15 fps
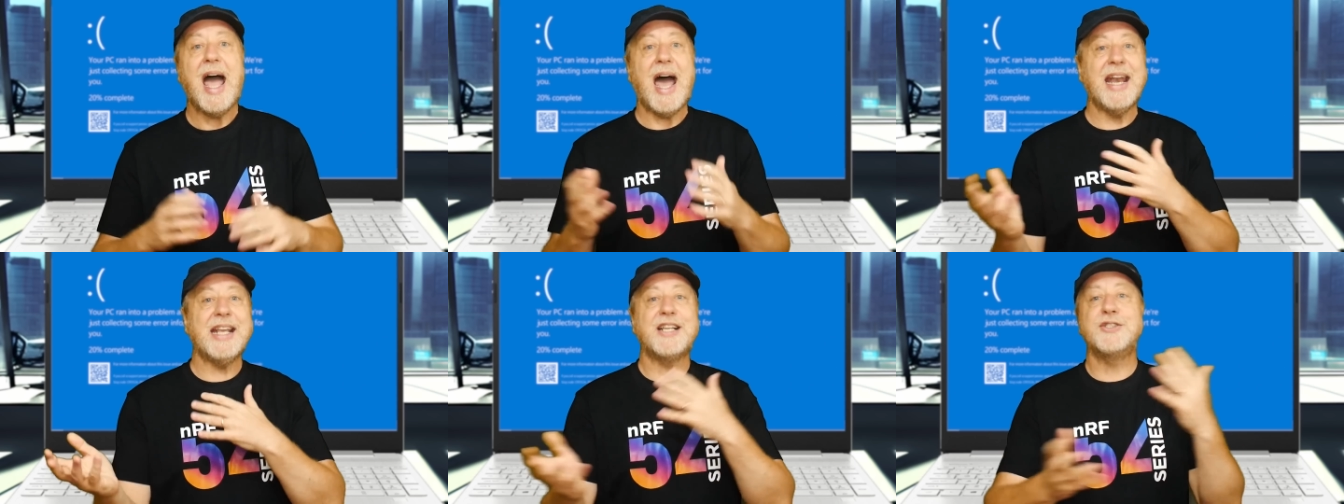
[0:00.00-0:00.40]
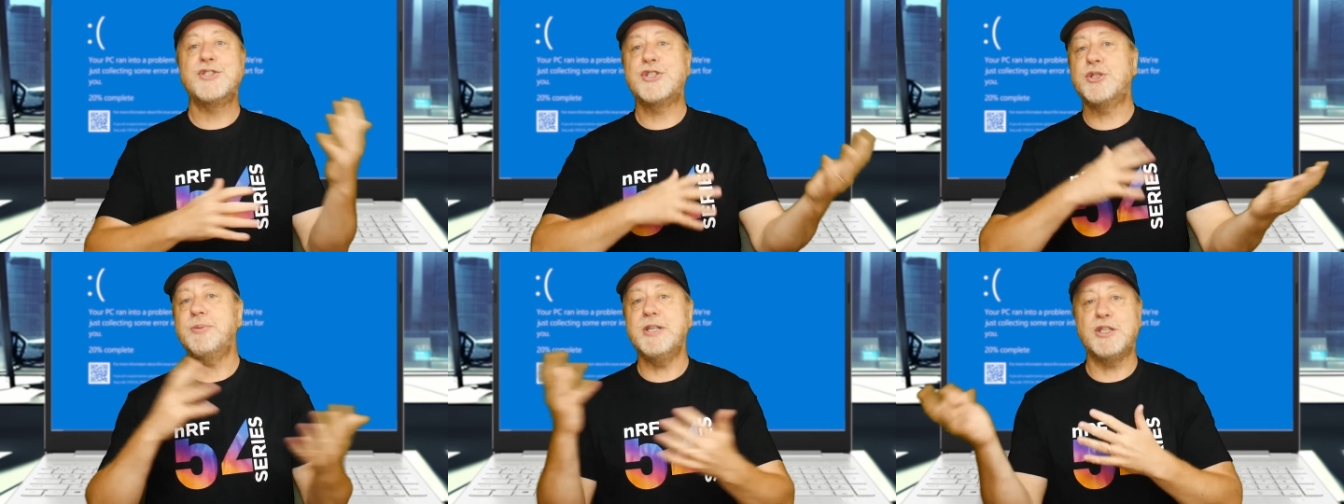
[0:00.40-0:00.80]
and it can
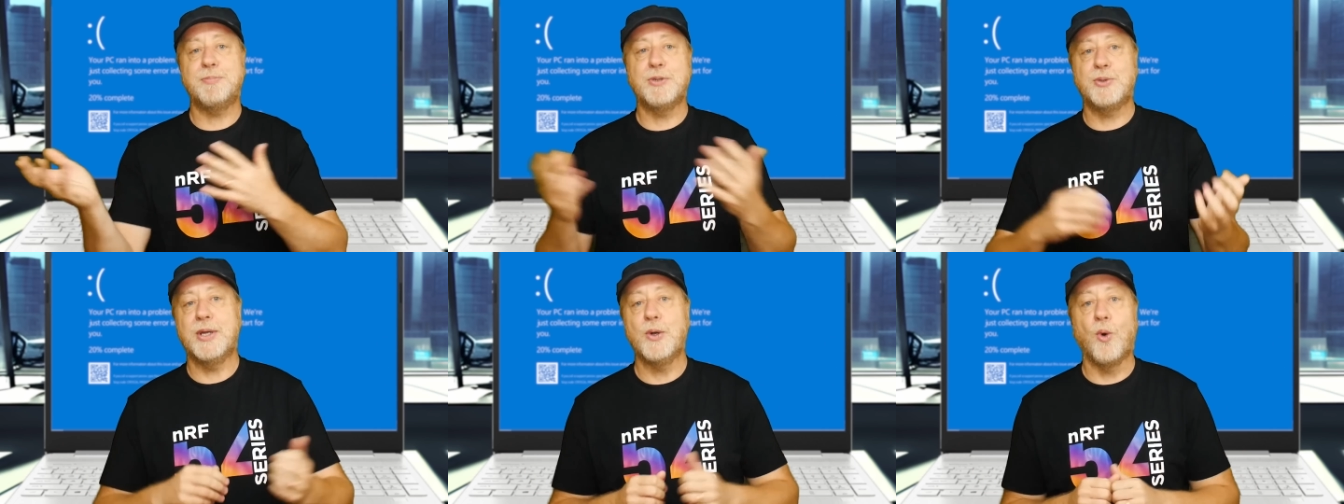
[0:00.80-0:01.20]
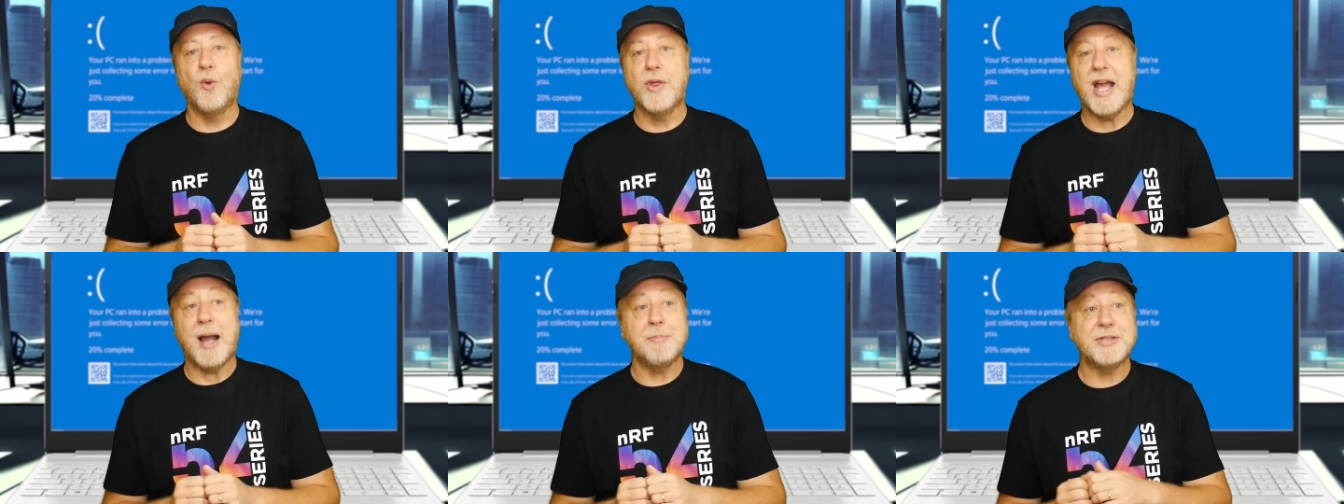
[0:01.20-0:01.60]
switch between all
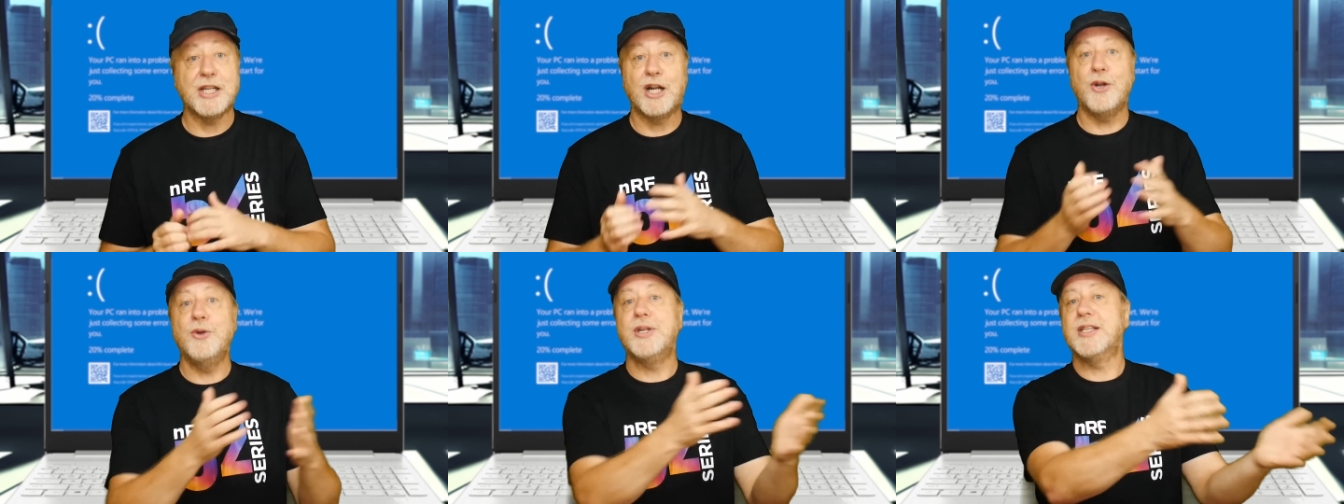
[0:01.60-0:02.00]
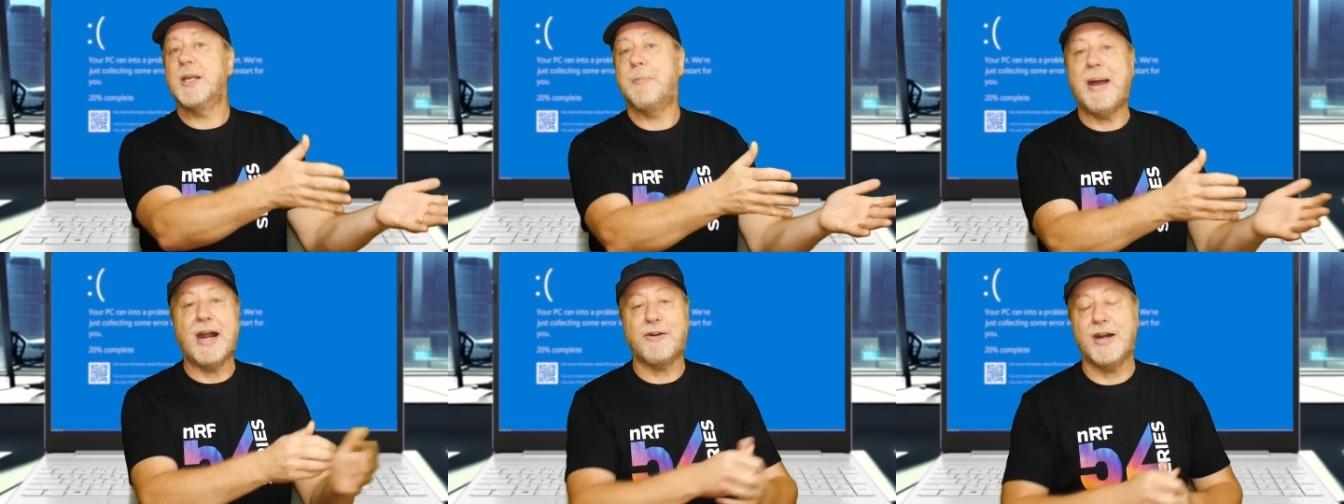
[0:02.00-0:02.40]
the apps, including the
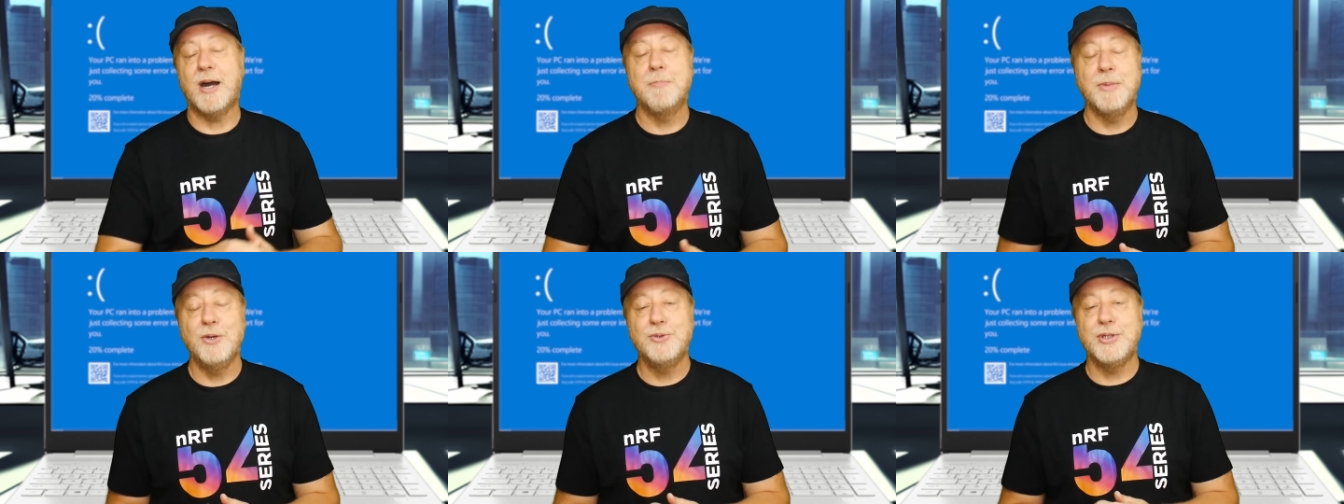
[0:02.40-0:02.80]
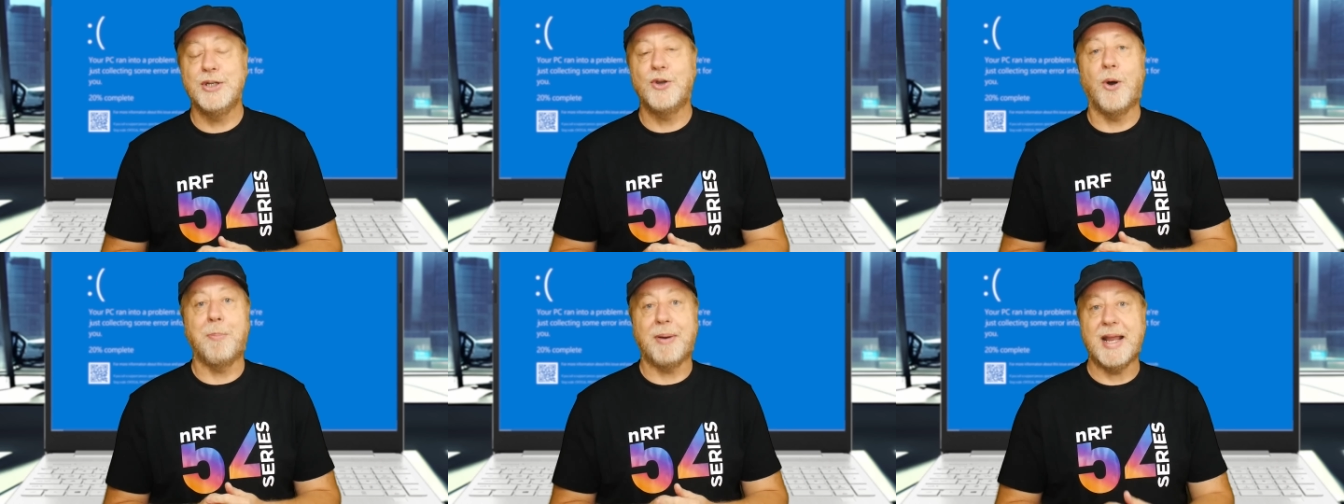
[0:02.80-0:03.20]
background music you've
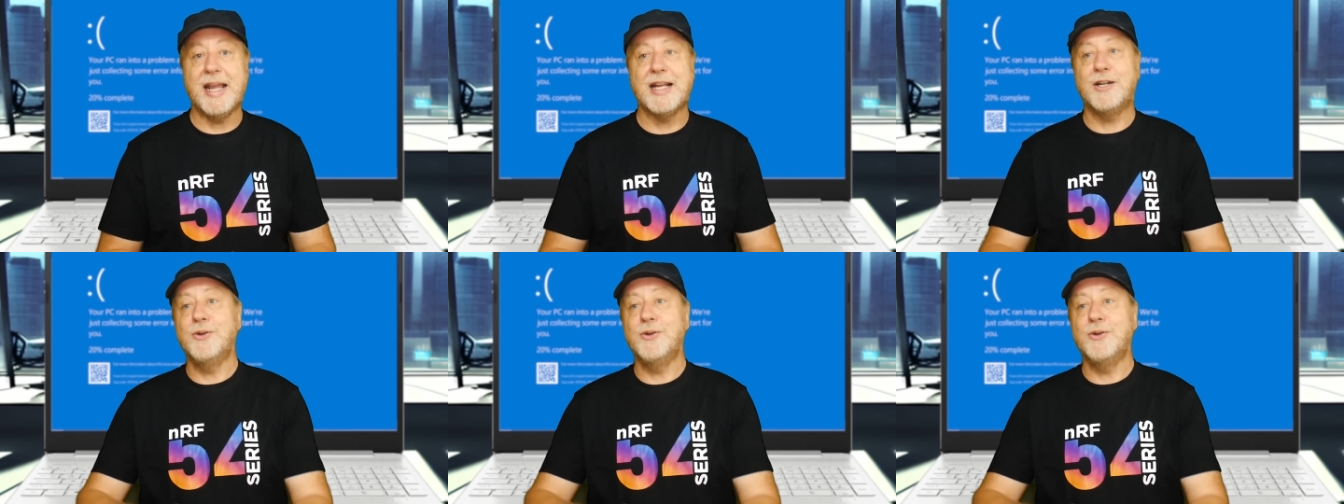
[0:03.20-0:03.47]
got playing,